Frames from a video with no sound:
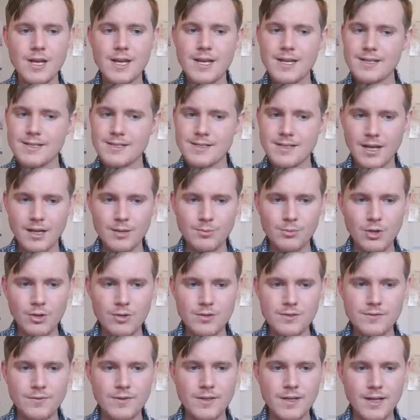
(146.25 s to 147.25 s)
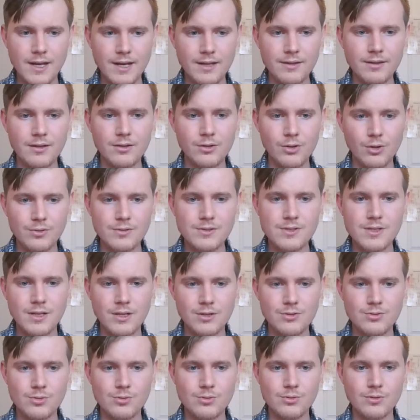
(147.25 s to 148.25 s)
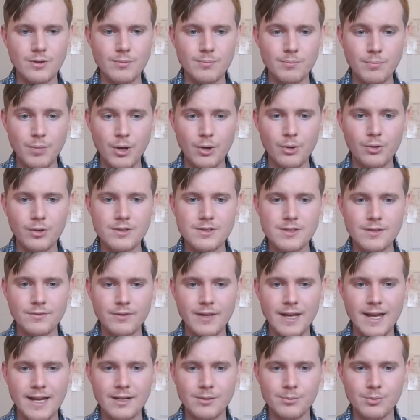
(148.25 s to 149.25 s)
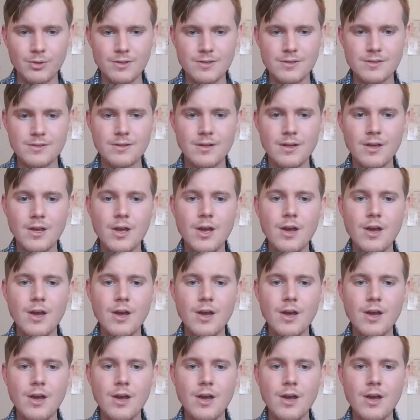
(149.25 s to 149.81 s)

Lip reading: Same goes for the other non-scheduled components of cannabis.